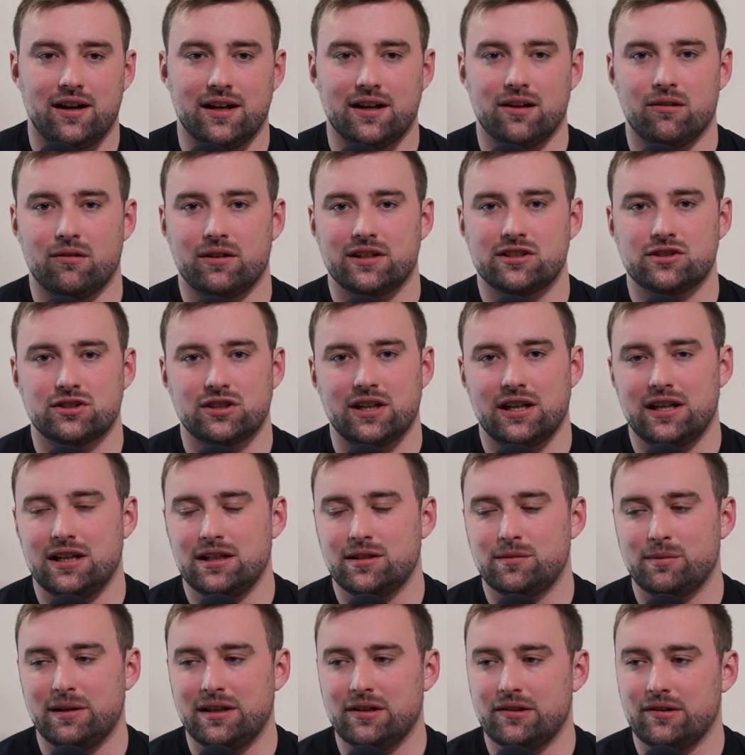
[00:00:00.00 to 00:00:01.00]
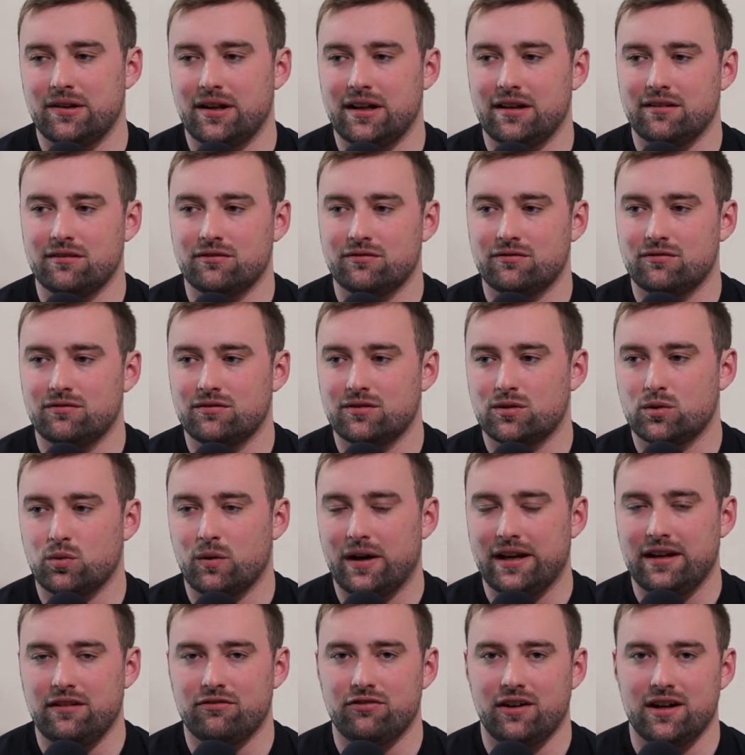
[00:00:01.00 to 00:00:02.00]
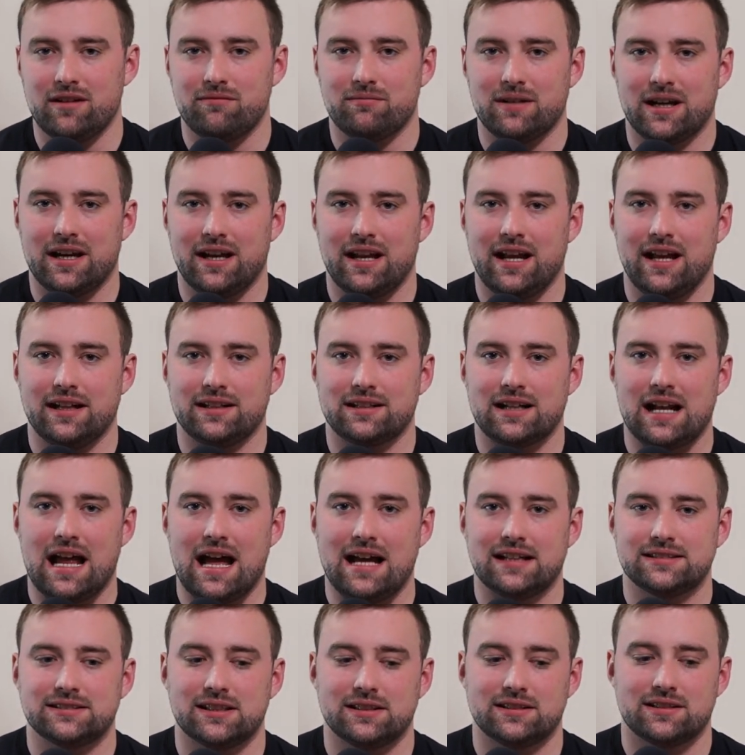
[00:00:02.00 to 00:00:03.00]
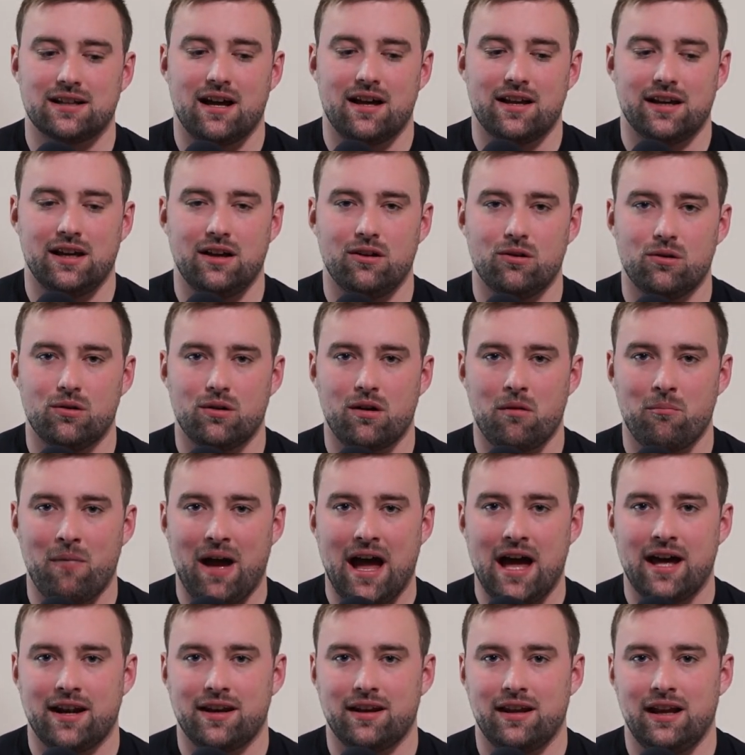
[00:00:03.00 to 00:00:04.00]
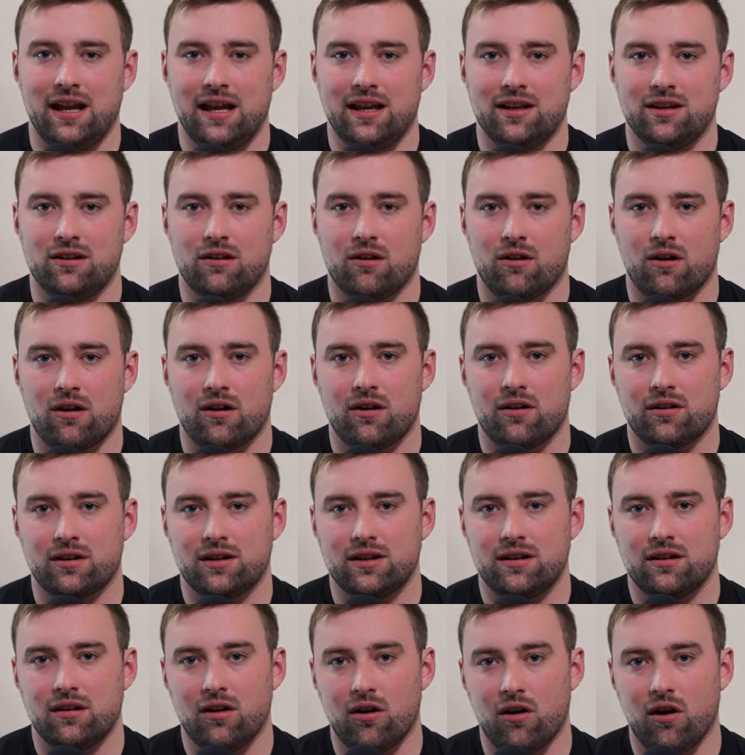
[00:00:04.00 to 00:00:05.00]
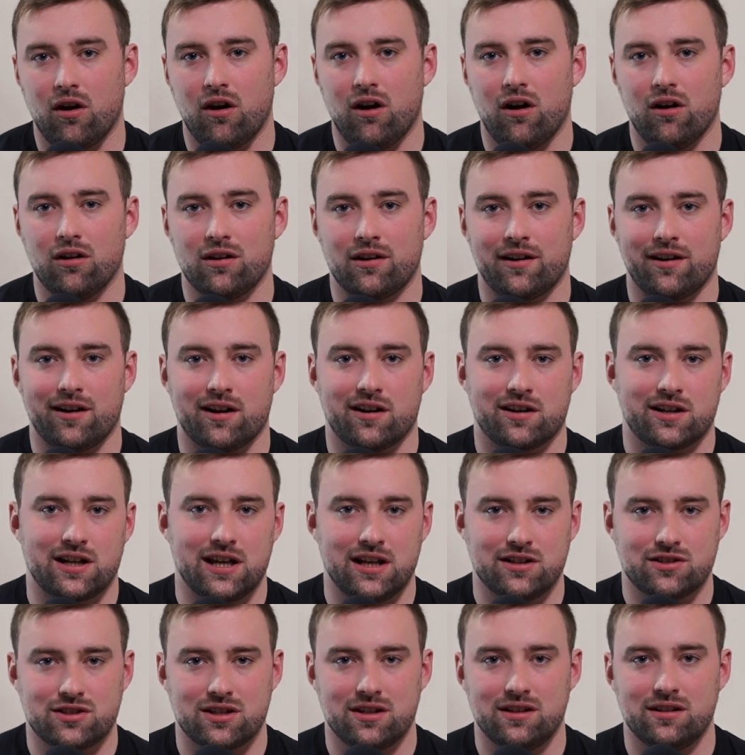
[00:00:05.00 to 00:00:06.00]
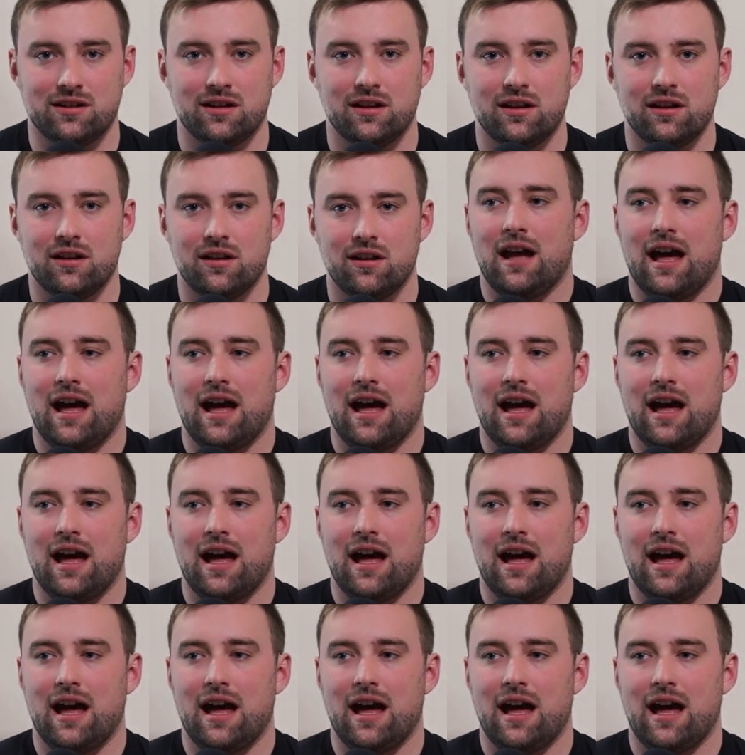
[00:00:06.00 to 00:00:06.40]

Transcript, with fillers: I know it's shitty to be doing 25 minute HIIT classes on a yoga mat in your hall or your kitchen